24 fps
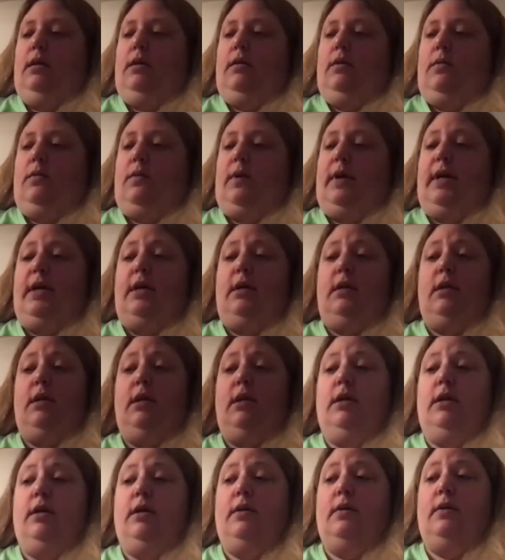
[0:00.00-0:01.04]
Well,
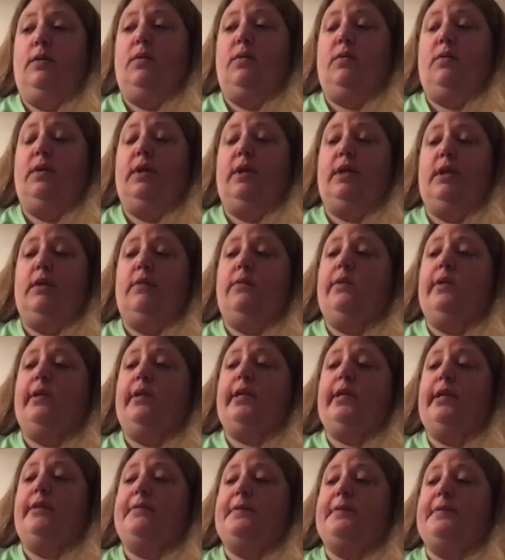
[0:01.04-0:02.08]
we can work
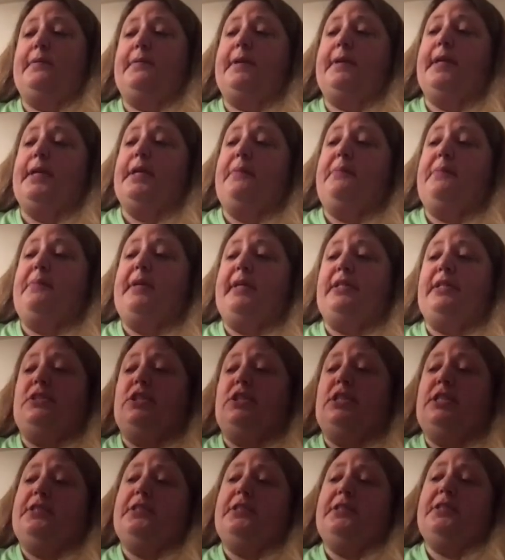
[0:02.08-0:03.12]
on rewriting my
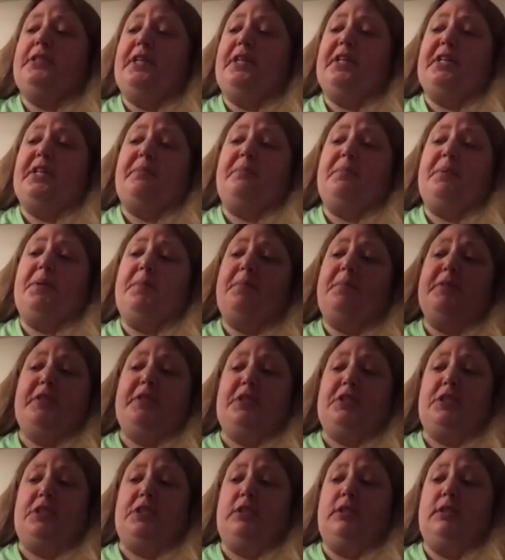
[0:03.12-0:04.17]
cheer and I can publish
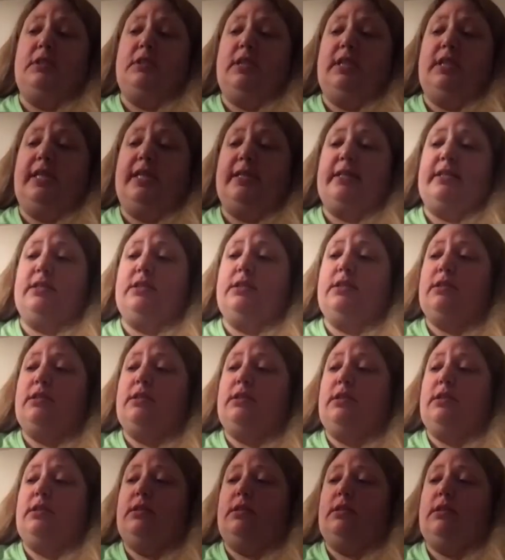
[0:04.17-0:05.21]
it in the next
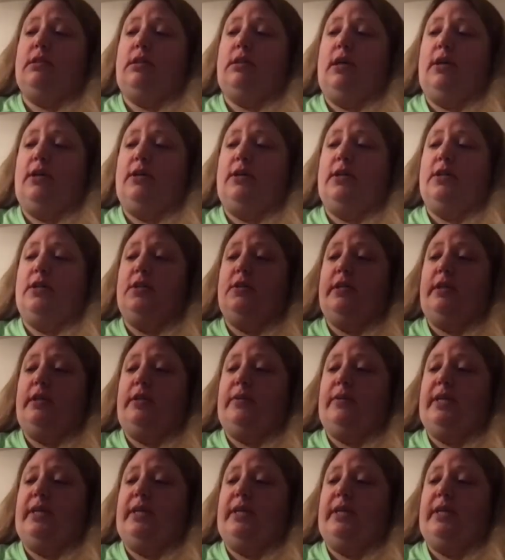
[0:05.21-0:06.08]
article that we